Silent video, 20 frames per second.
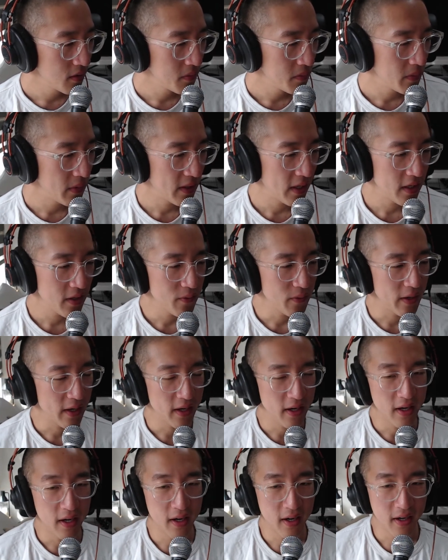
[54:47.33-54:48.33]
But
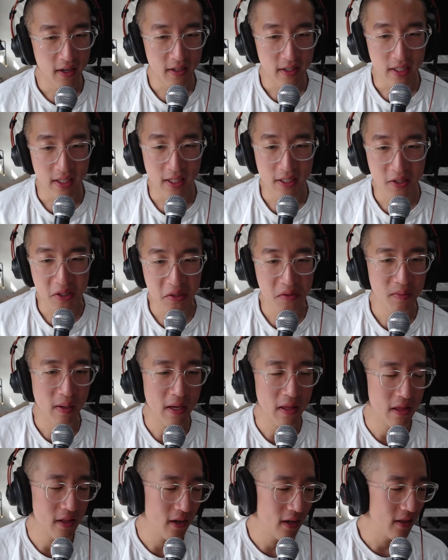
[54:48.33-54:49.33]
anyway, yeah, that's just my
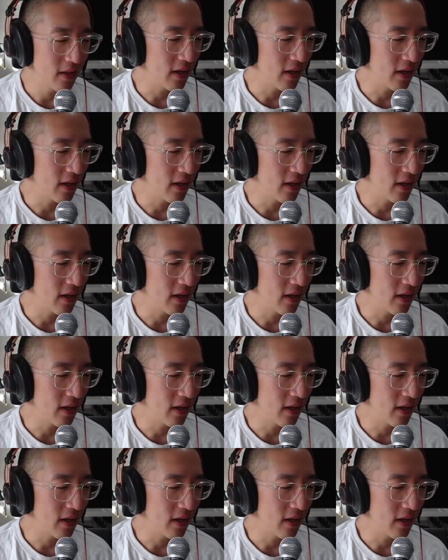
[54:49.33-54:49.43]
thought.